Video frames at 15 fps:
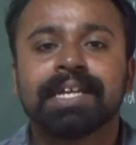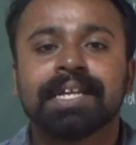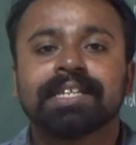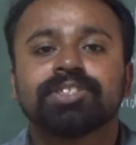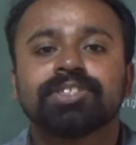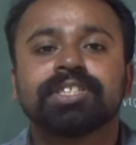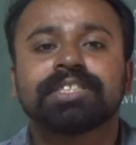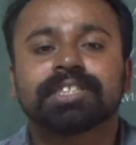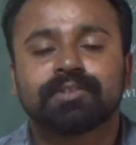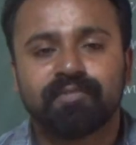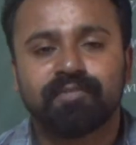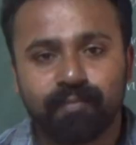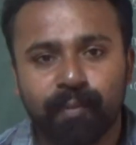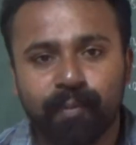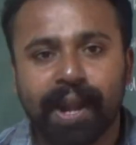she just
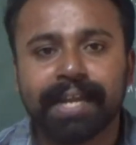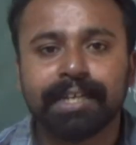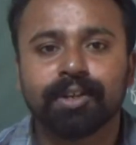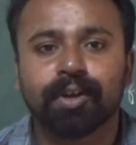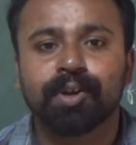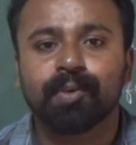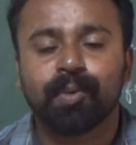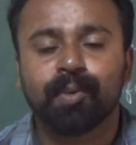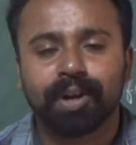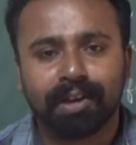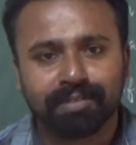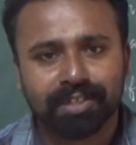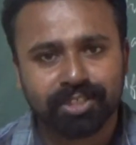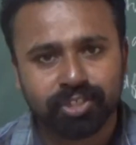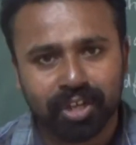find out one
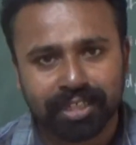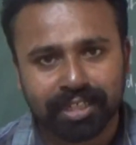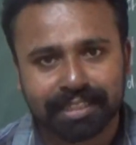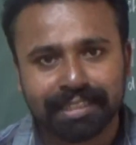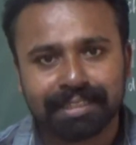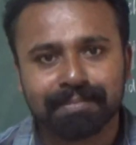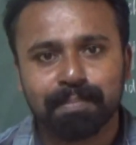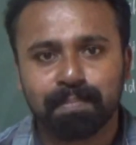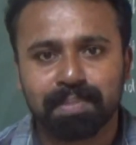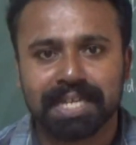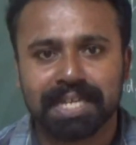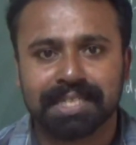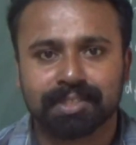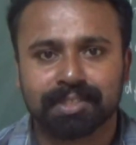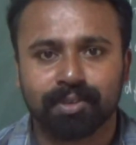of the sheltering
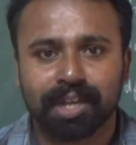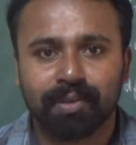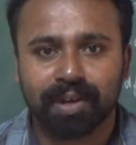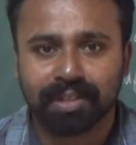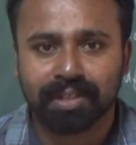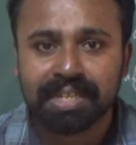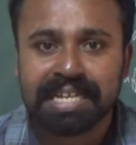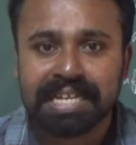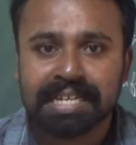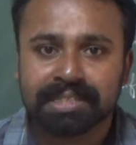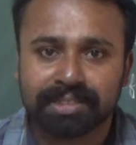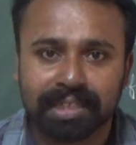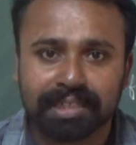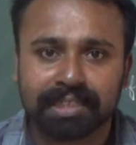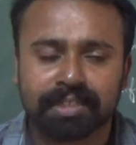place. Okay, one of the
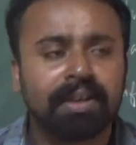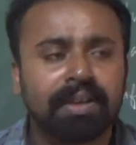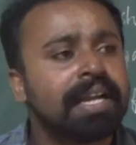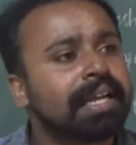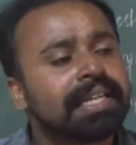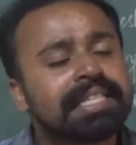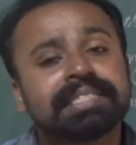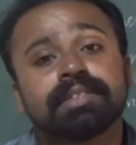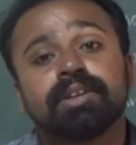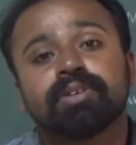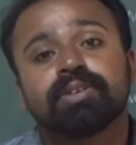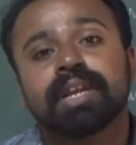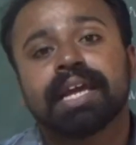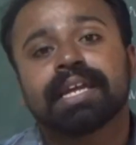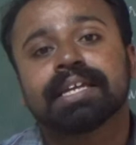sheltering. It's
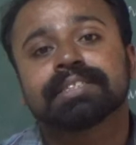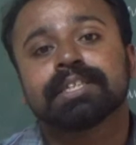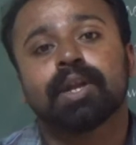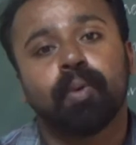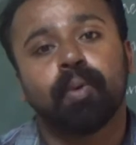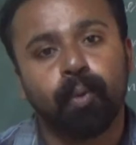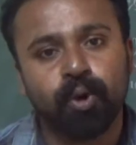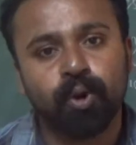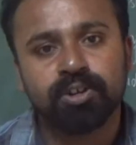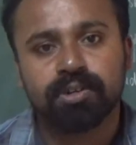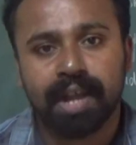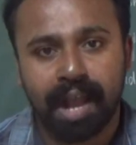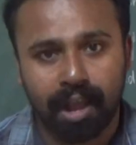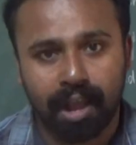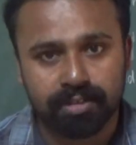look like it's an old
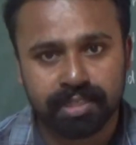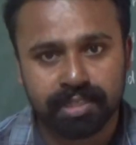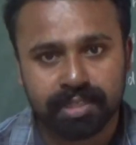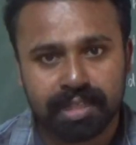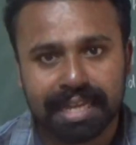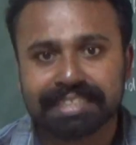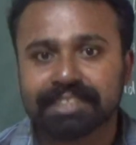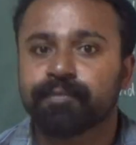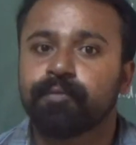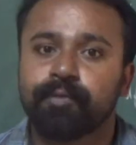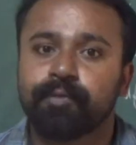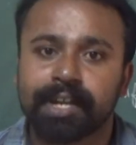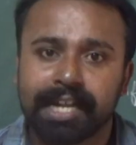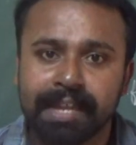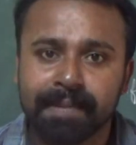house. It's
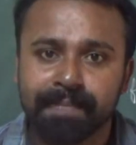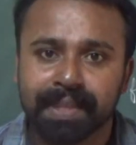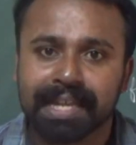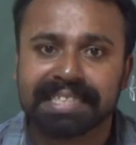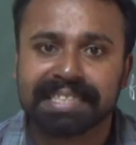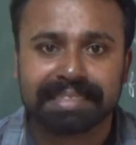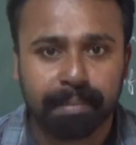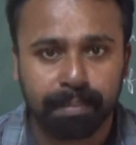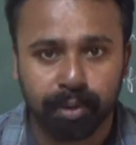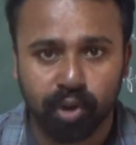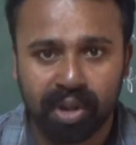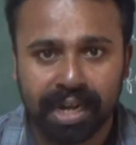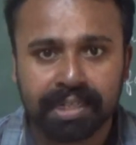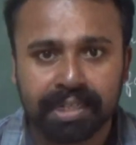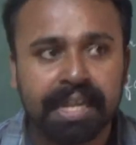a
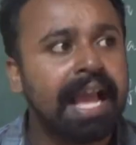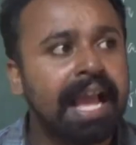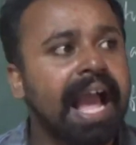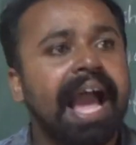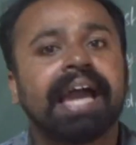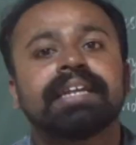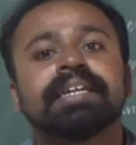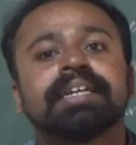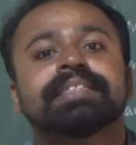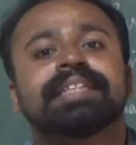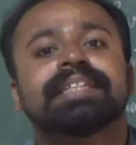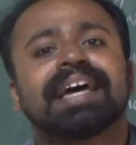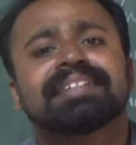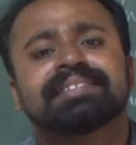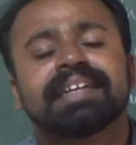broken, and
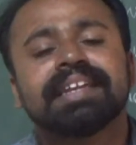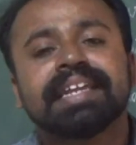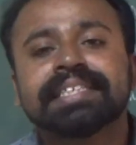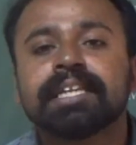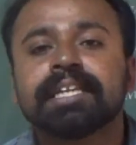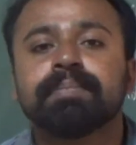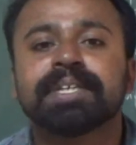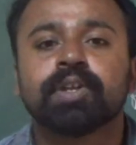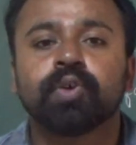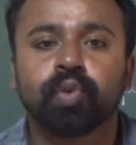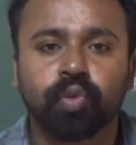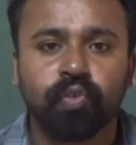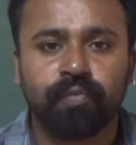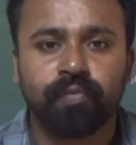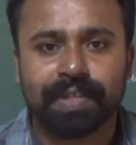there is a little bit
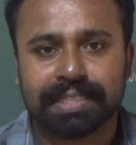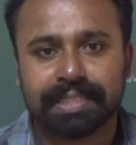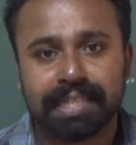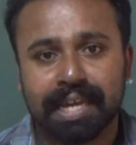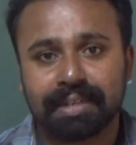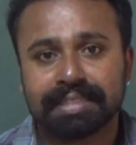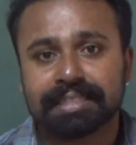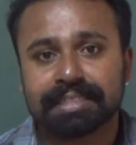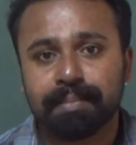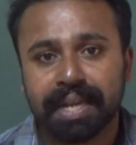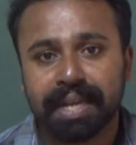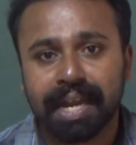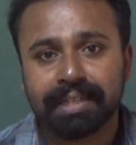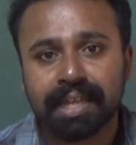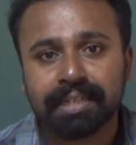of roof is there. It's a
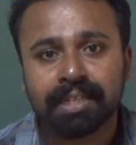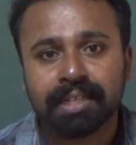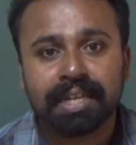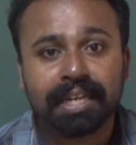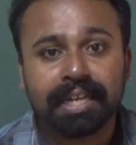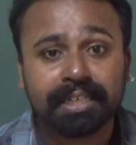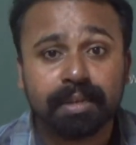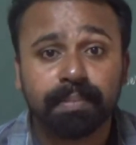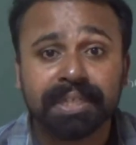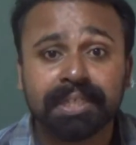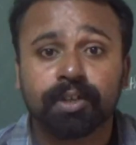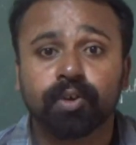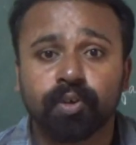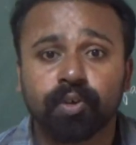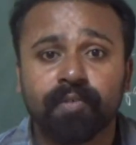behind that little
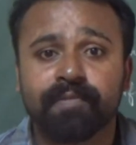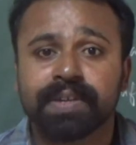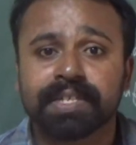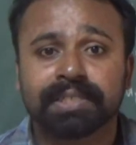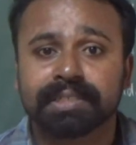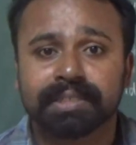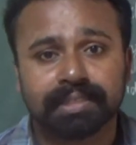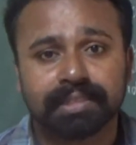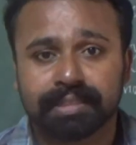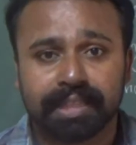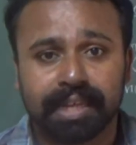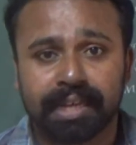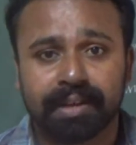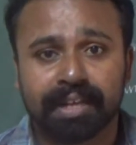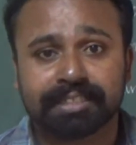bit roof is
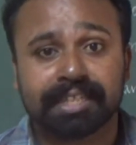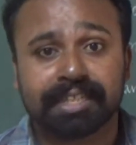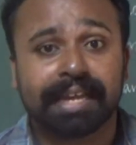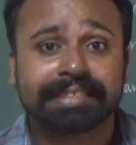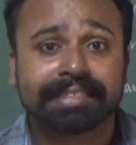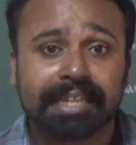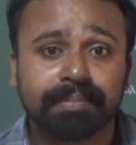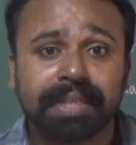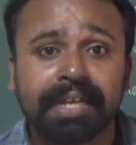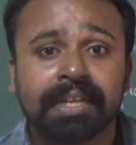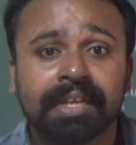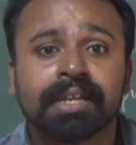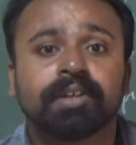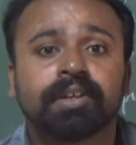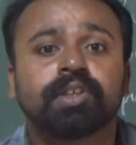there. Except
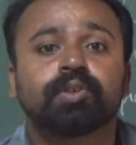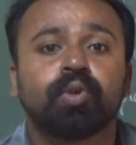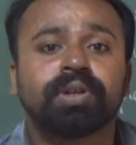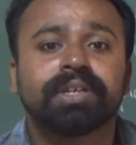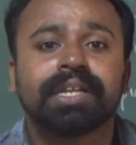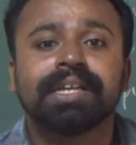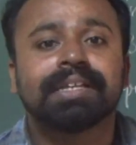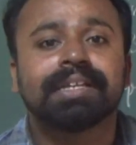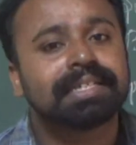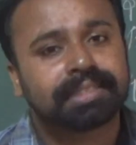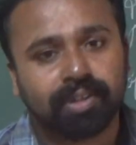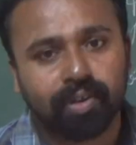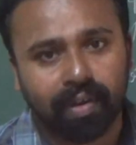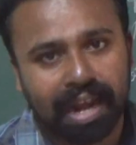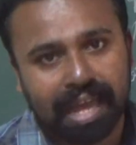that the totally is
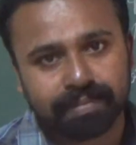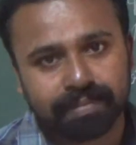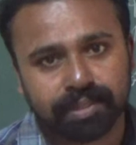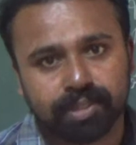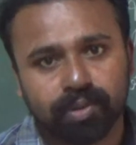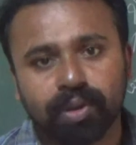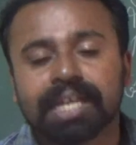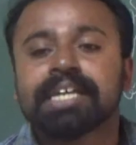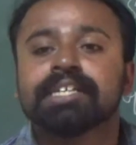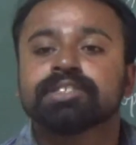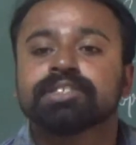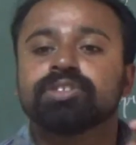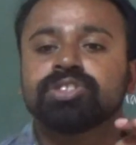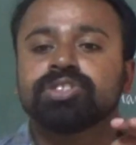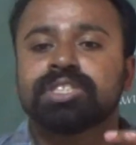collapsed. Okay,
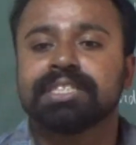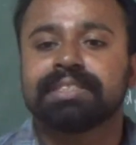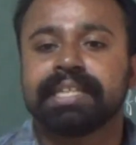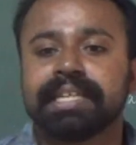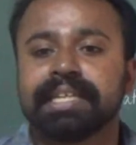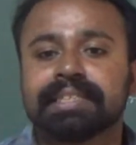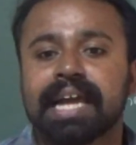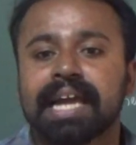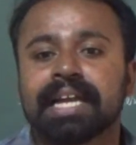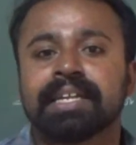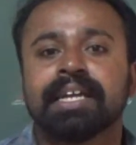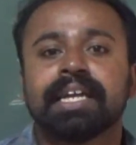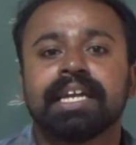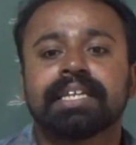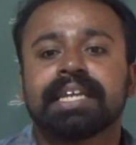so she think
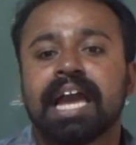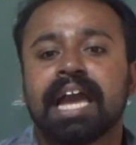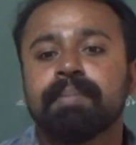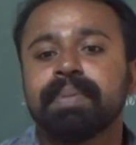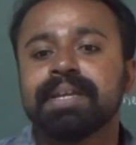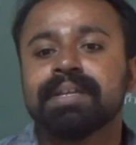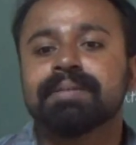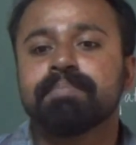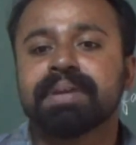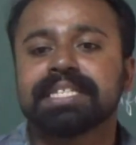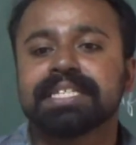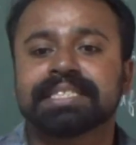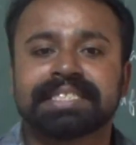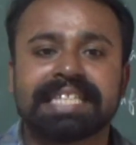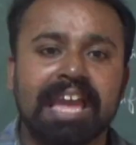that it can
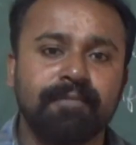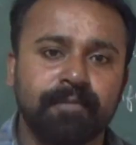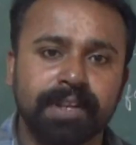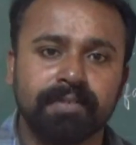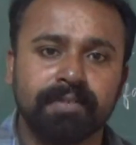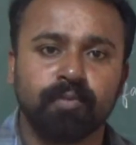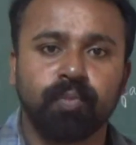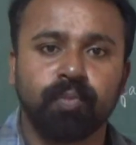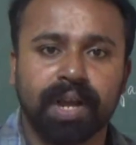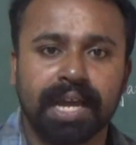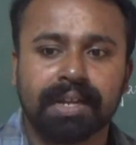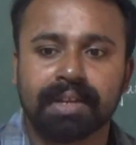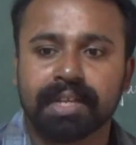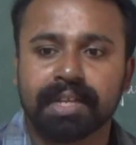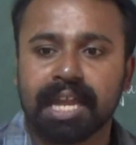be safe in
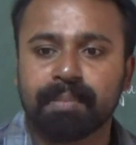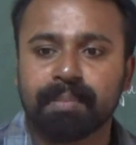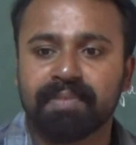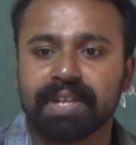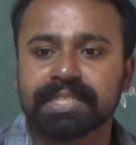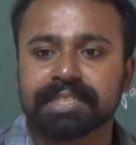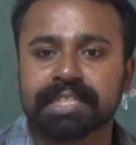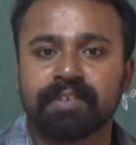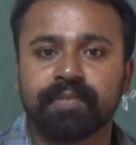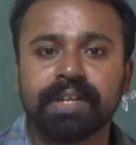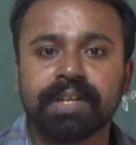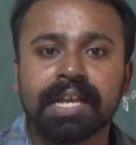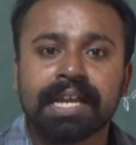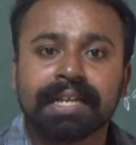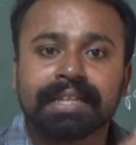where can be very safe
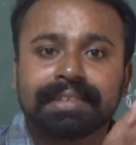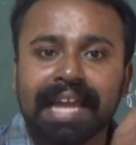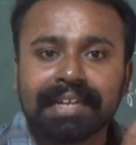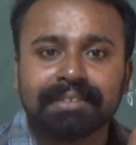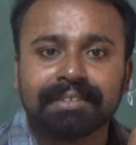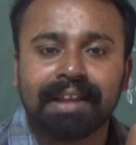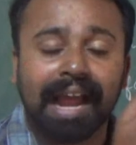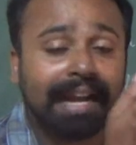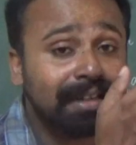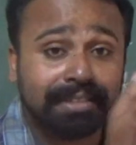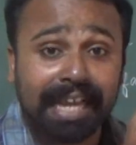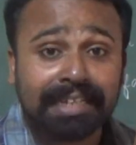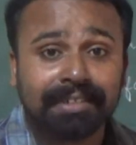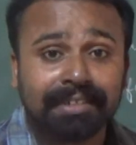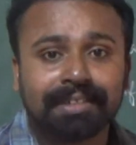in that under
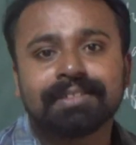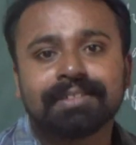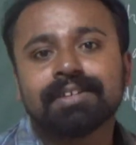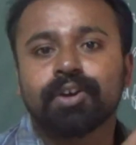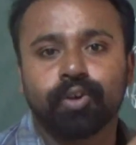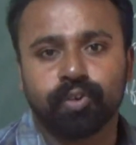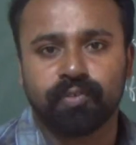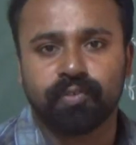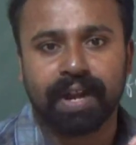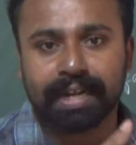that roof.